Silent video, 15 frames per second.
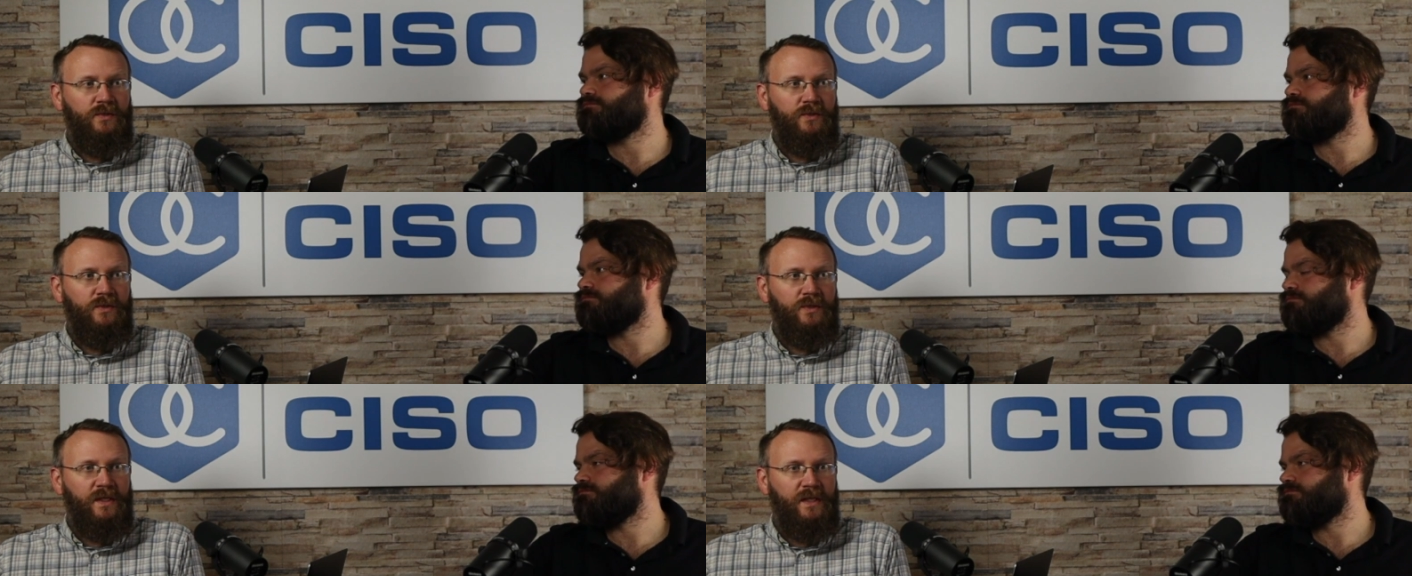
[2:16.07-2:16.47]

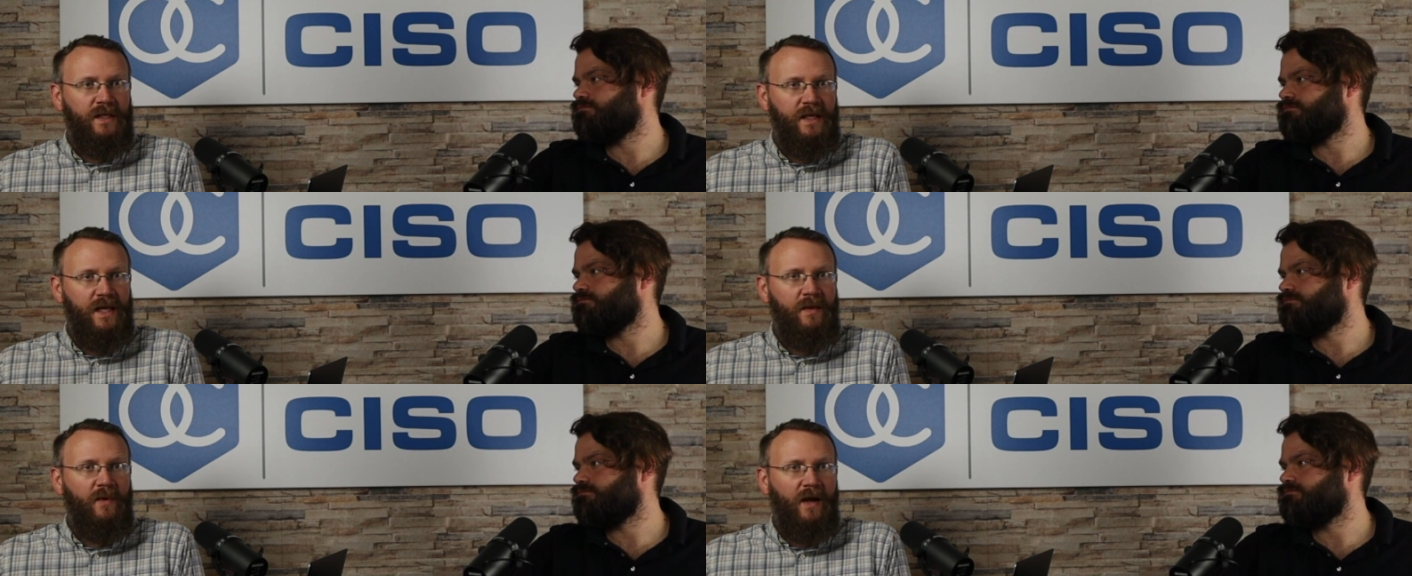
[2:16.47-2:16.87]
Speaker 1: to
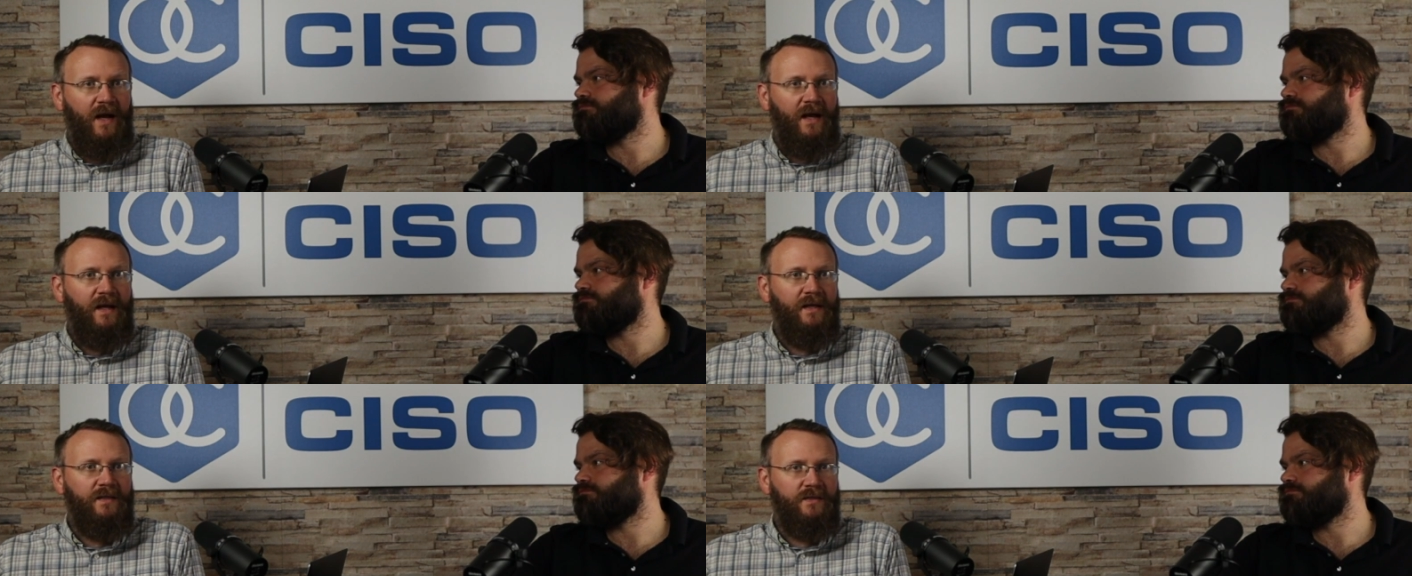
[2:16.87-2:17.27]
keep
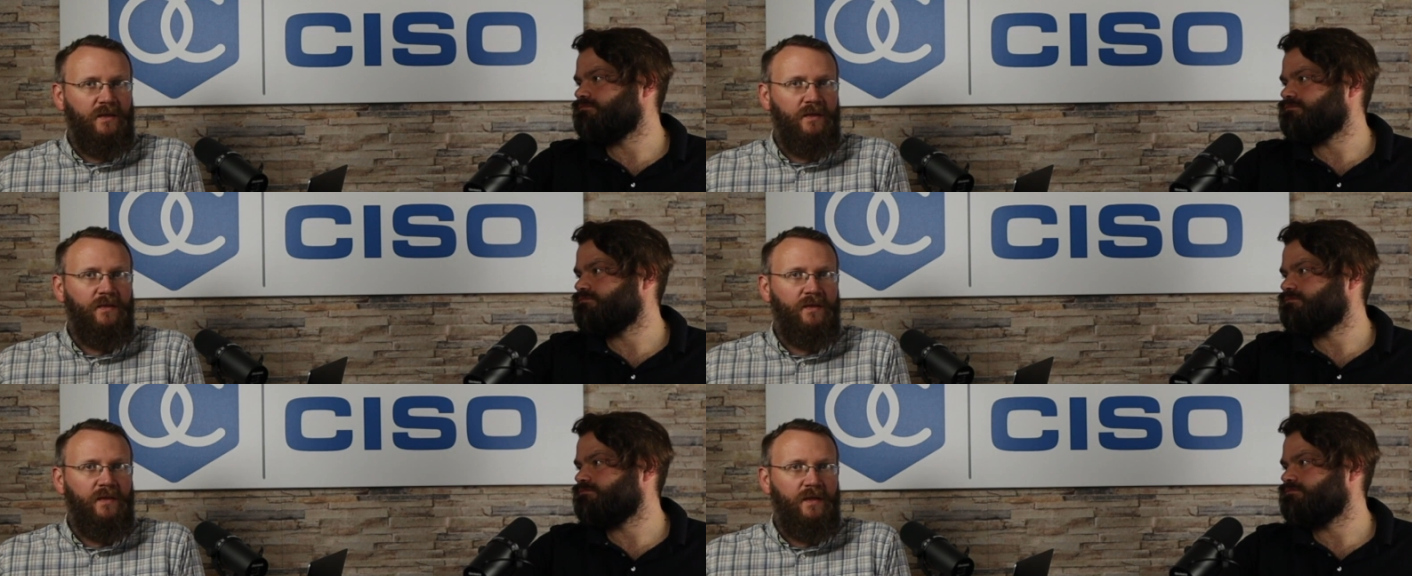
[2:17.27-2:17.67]
eyes
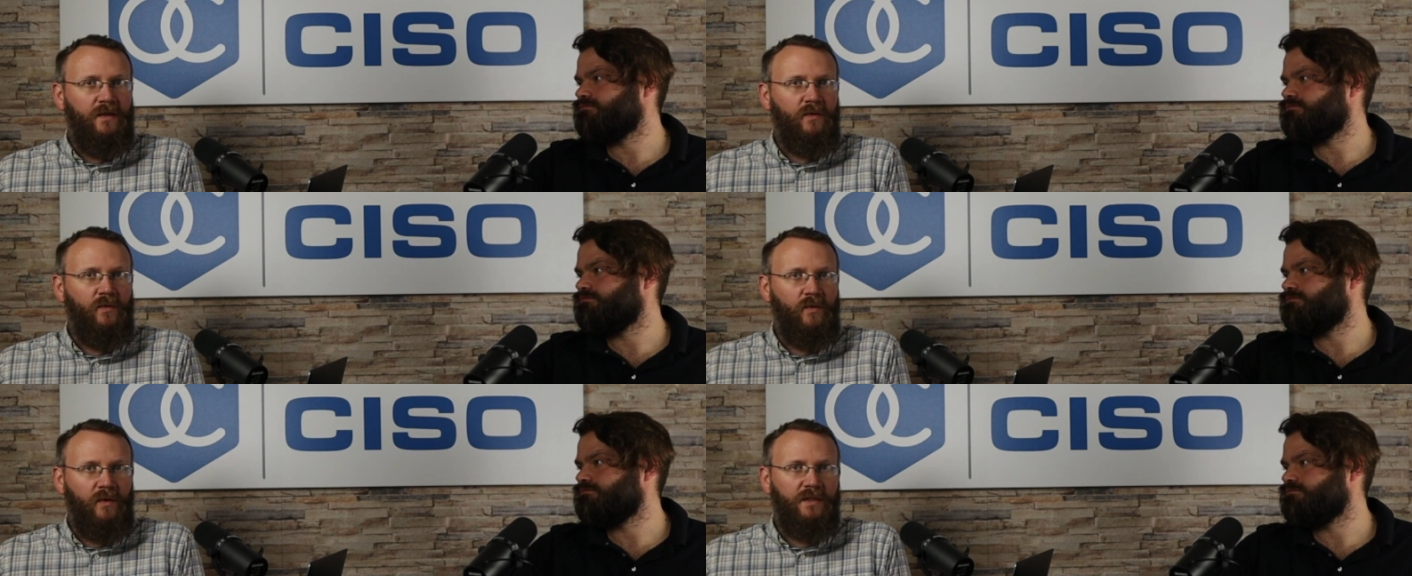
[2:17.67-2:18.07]
on the
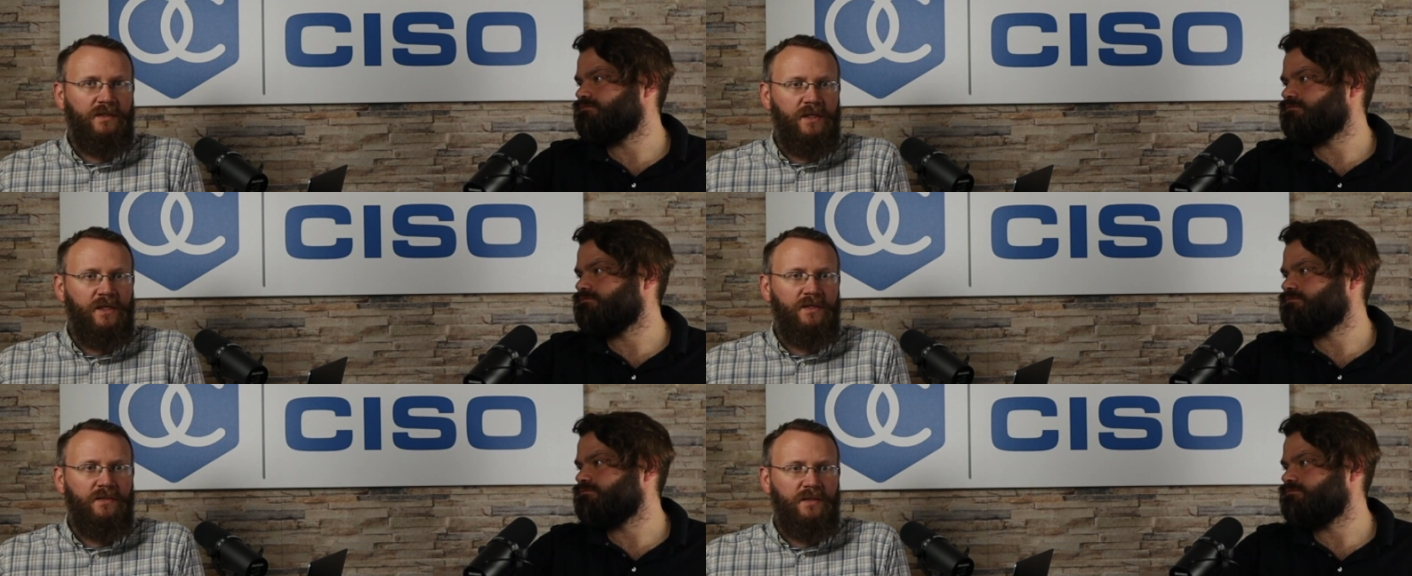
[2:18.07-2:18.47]

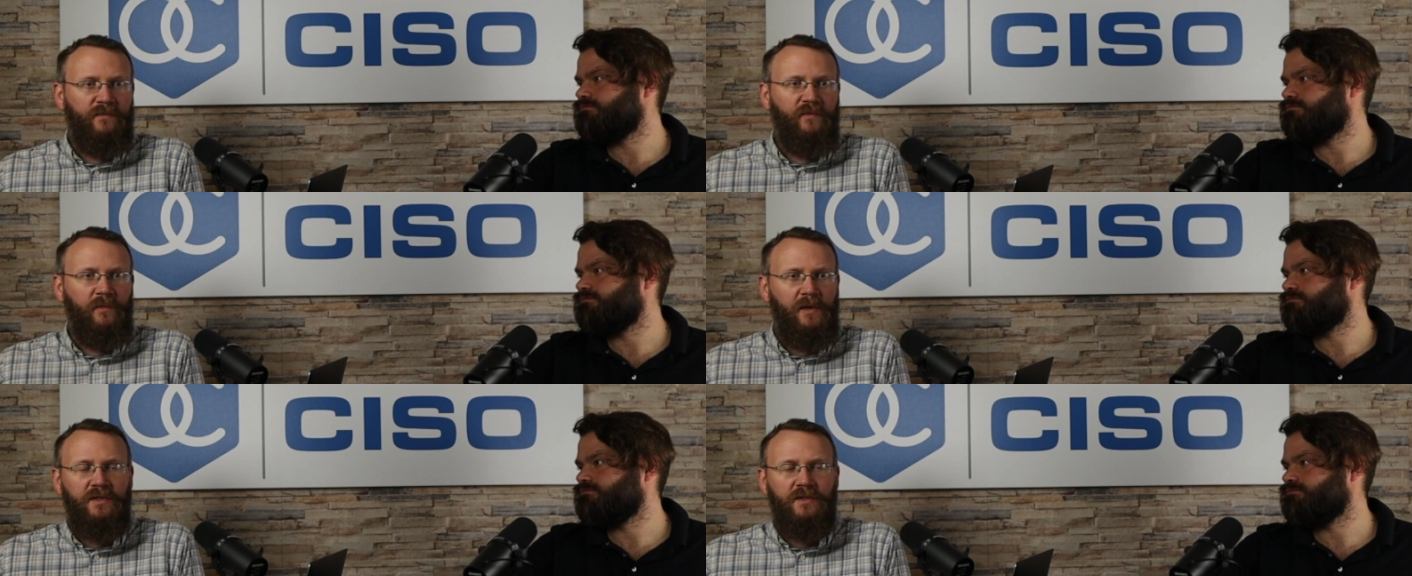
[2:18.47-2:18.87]
organization's
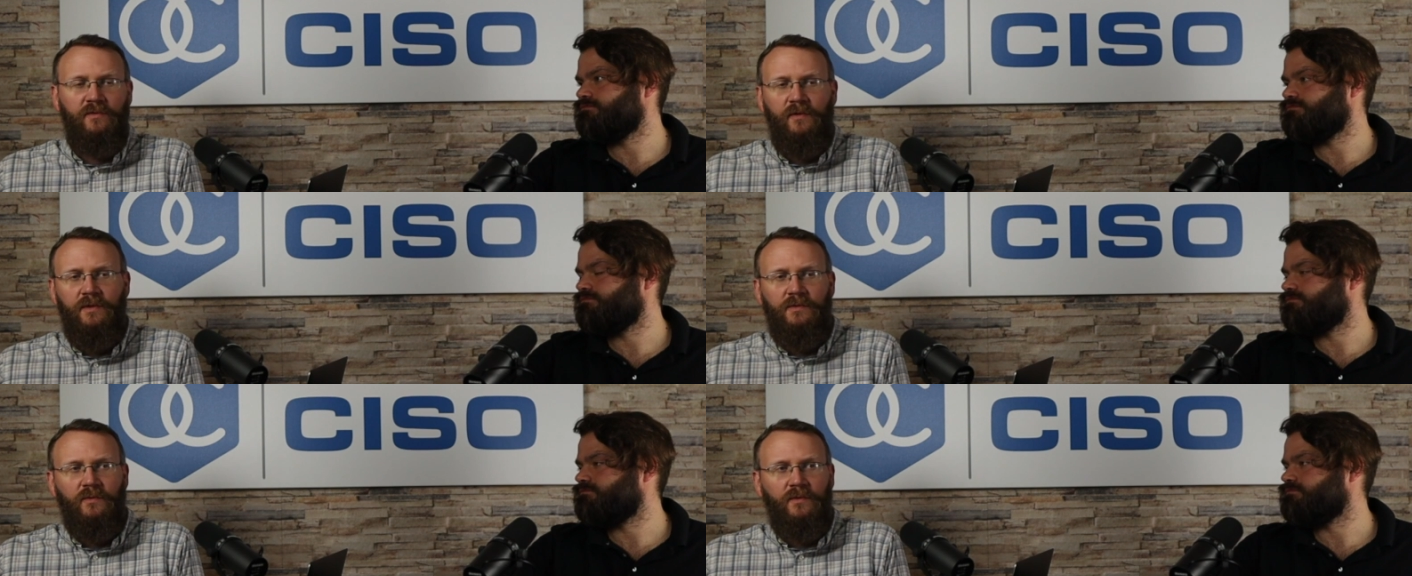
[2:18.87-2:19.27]
information
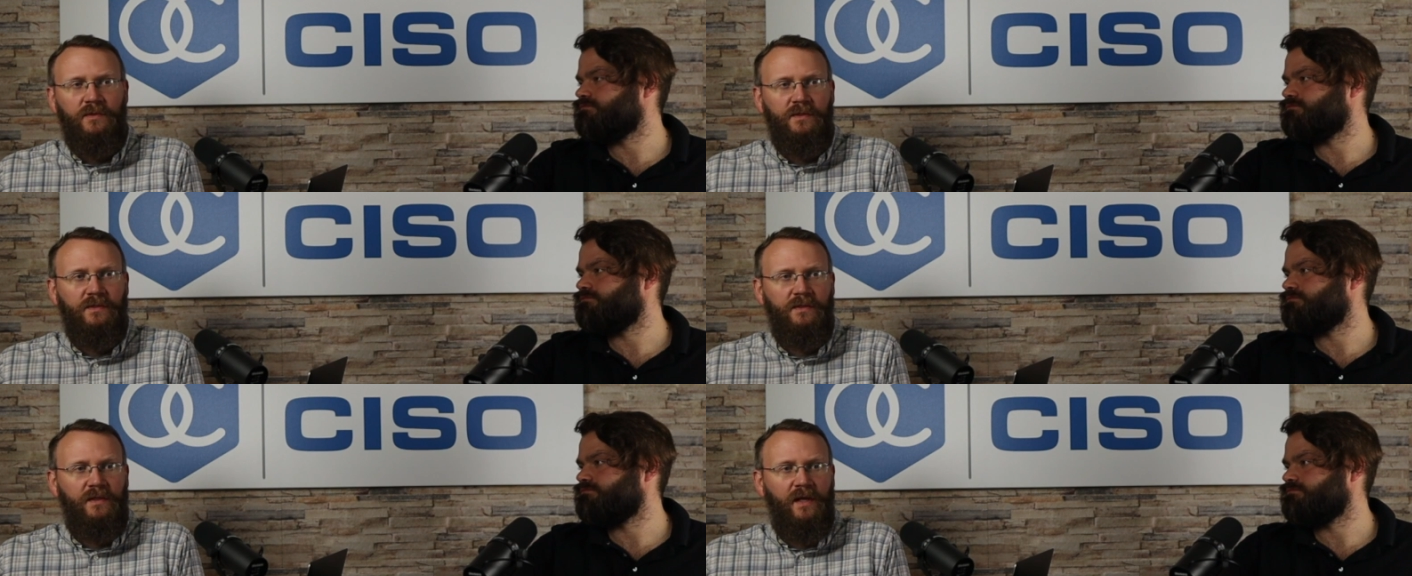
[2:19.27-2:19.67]

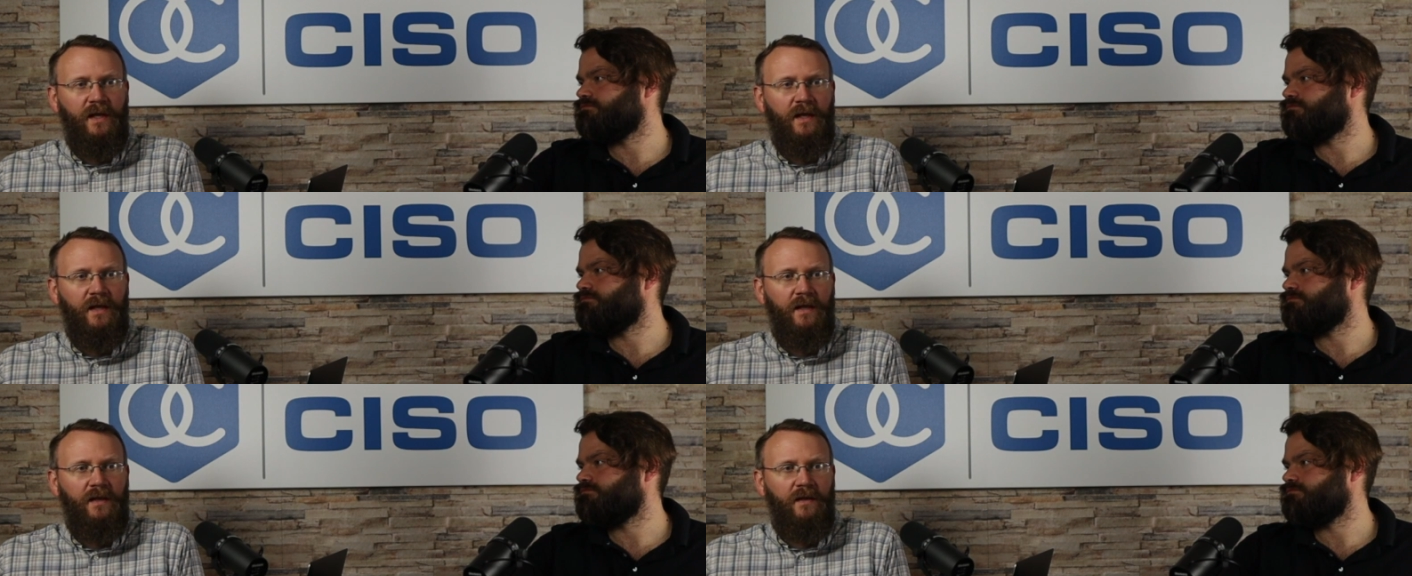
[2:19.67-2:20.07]
resources
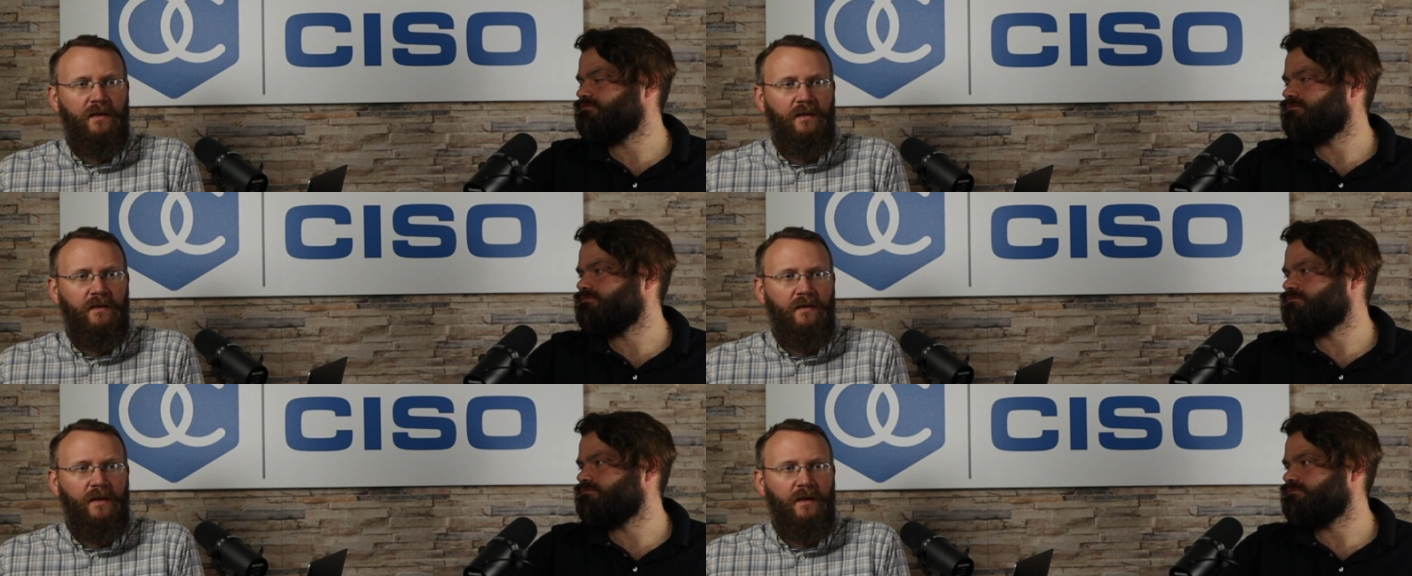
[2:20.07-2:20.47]
and
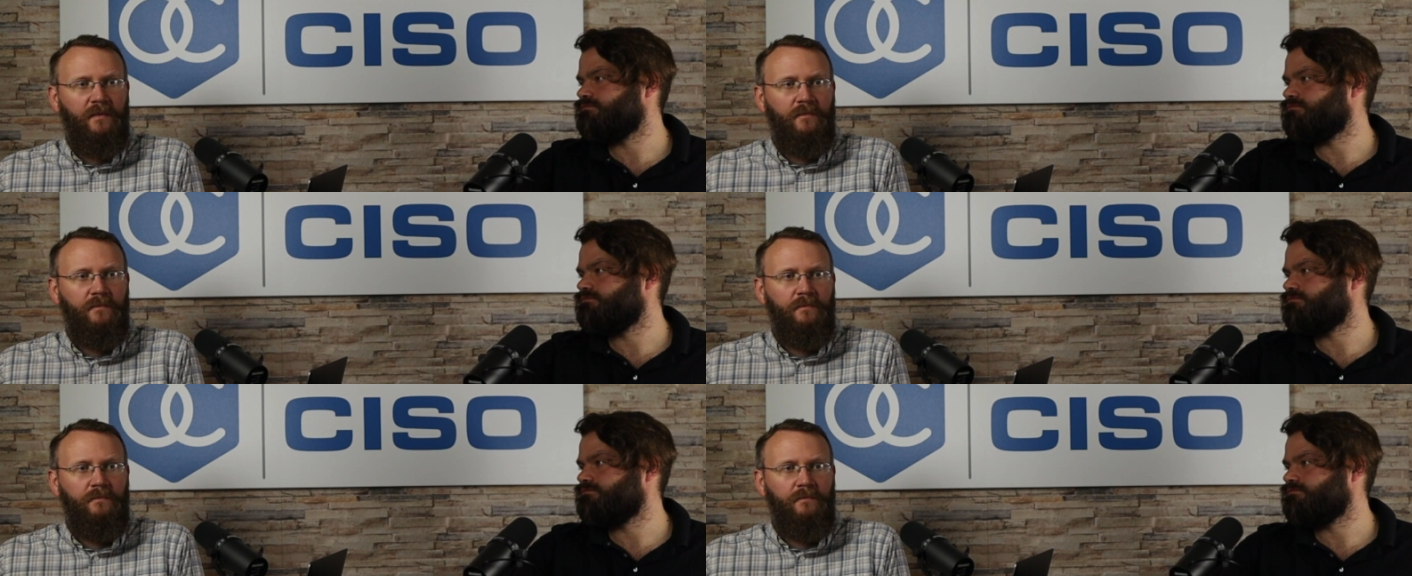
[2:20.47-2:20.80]
um,